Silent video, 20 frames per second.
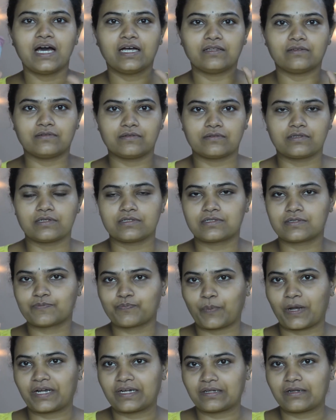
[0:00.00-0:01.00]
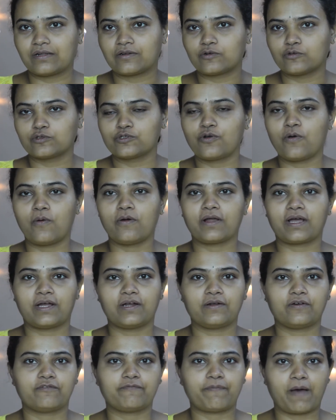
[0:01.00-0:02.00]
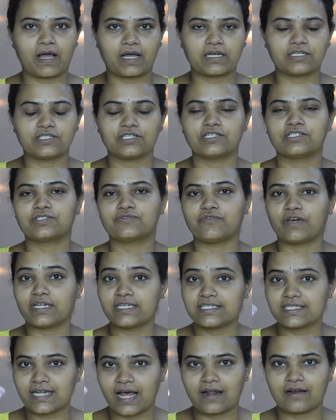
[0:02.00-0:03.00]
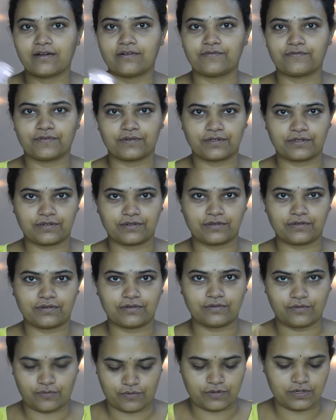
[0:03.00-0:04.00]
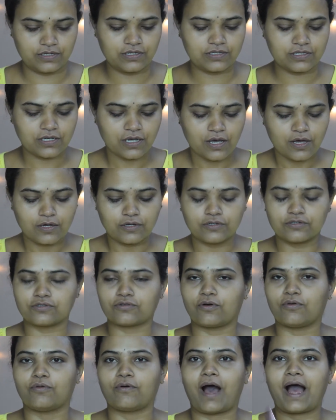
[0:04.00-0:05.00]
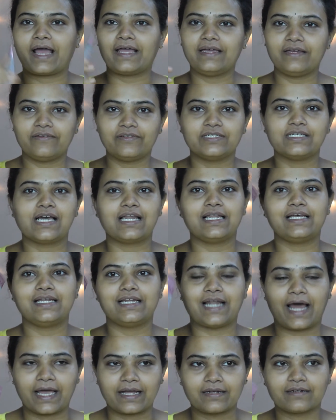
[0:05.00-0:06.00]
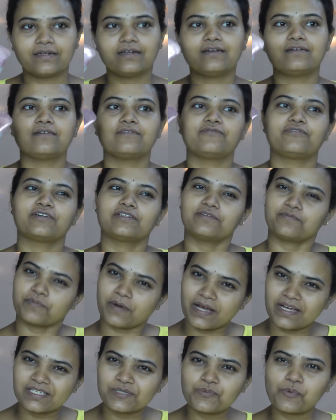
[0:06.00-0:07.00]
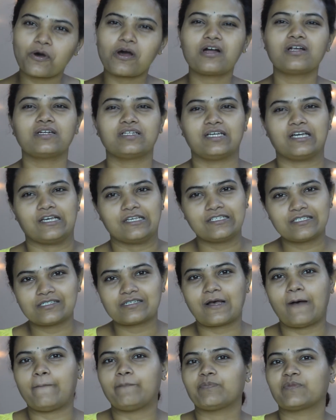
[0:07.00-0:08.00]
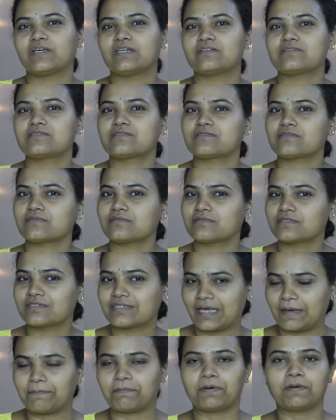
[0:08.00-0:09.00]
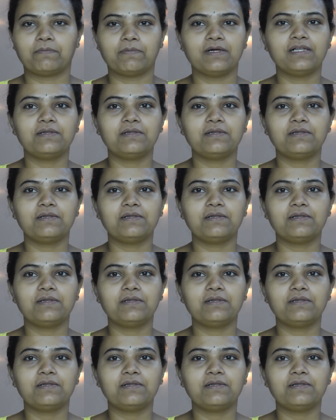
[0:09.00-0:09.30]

This particular rose gold kind of packaging is very standard for Lotus. So I really liked it. For the price point, yes, it's skippable,